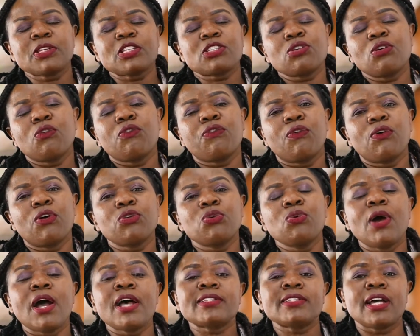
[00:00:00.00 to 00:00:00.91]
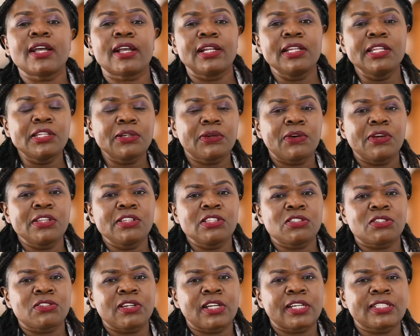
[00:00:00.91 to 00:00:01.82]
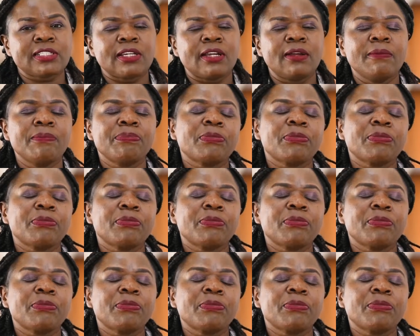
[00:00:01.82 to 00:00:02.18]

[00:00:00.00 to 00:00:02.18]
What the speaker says: So for you as a clinical instructor,